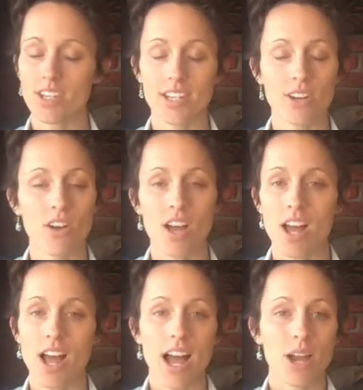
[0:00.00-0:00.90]
Now,
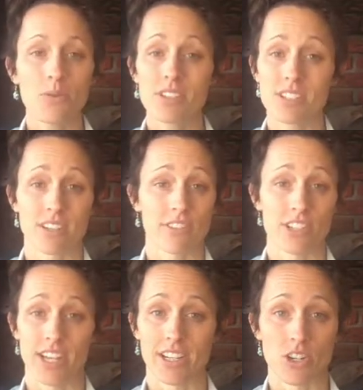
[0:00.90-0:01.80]
I wasn't ever
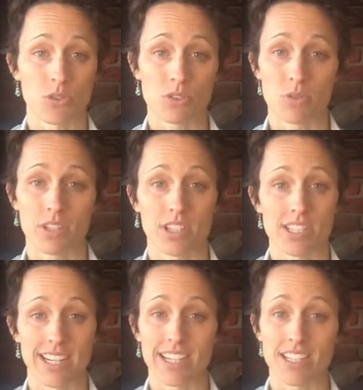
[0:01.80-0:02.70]
diagnosed with an
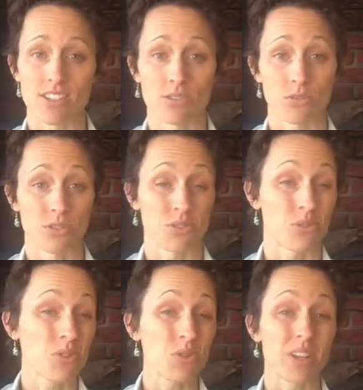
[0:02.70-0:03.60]
anxiety disorder,
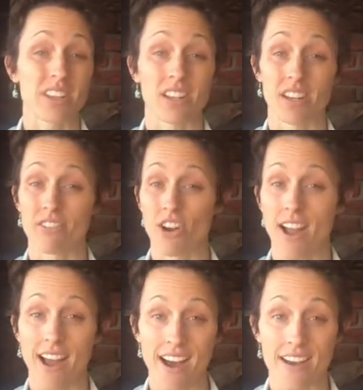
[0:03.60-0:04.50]
nor do I think I ever
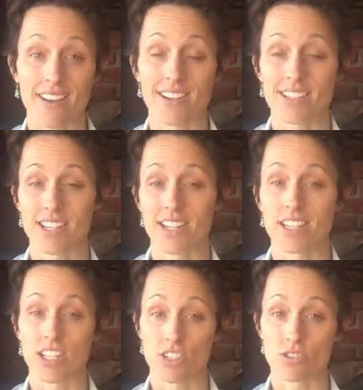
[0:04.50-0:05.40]
had an
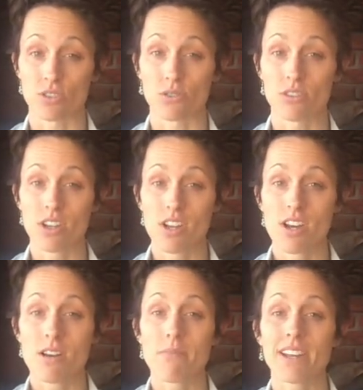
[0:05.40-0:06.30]
anxiety issue.
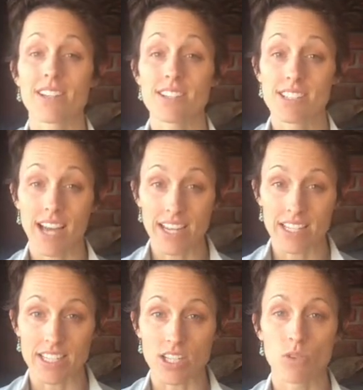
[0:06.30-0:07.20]
My
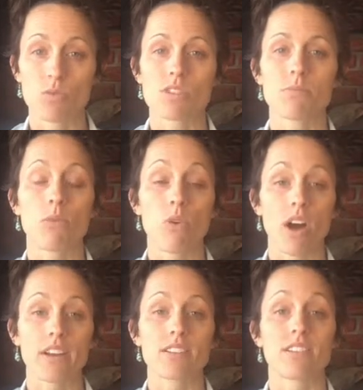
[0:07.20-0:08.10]
anxiety was a
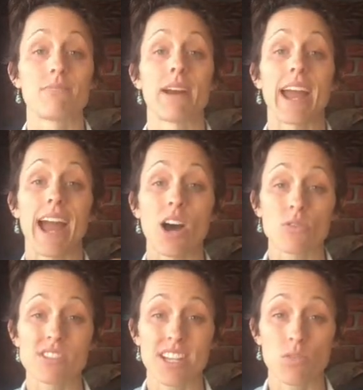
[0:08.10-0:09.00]
product of my
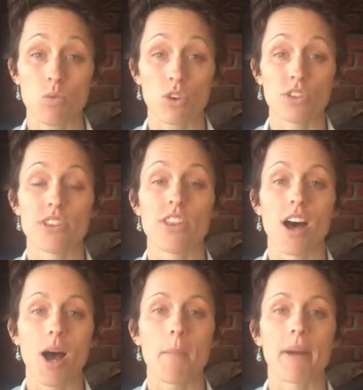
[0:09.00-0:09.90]
outside world
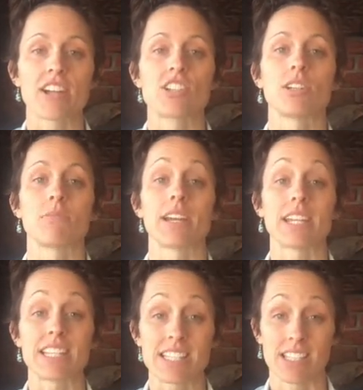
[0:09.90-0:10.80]
not matching my
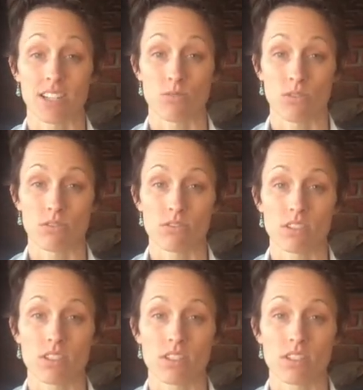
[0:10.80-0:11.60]
inside world.